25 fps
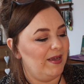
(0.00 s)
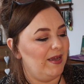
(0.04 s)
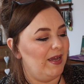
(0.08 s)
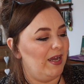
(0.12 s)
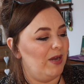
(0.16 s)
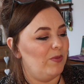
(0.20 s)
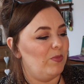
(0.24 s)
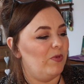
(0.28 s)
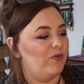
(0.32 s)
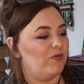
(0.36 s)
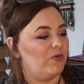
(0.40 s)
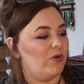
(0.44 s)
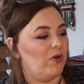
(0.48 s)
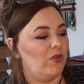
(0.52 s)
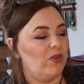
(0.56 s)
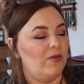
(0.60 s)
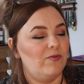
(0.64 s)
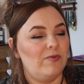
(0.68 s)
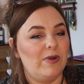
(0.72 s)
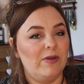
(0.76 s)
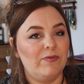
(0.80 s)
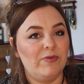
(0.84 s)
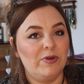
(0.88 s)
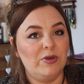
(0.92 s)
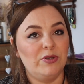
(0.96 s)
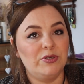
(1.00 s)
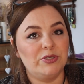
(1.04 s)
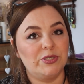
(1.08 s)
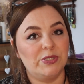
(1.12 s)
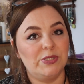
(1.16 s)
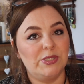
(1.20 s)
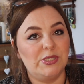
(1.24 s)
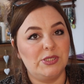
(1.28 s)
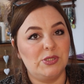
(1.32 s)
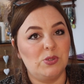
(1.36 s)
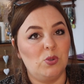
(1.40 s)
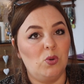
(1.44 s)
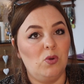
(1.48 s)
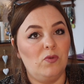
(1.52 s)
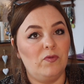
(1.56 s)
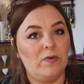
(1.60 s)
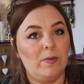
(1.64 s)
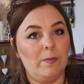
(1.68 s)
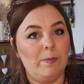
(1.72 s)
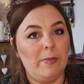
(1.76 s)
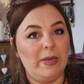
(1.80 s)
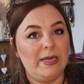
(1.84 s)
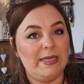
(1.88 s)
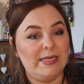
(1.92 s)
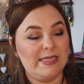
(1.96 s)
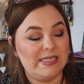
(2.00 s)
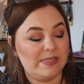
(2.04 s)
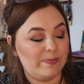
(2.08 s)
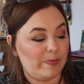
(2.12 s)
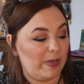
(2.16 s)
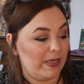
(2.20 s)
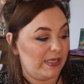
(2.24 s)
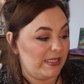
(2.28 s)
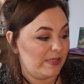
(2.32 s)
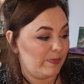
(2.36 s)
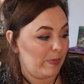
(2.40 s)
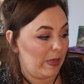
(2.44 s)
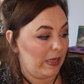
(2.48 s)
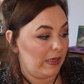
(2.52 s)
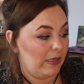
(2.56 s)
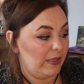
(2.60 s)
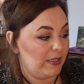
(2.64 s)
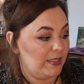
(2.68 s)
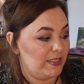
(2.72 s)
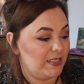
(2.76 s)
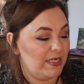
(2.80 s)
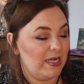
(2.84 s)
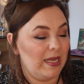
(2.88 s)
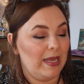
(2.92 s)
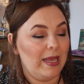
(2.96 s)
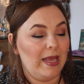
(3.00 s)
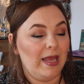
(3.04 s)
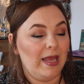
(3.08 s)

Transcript: And we've got the Revolution Soap Mini Spice Palette.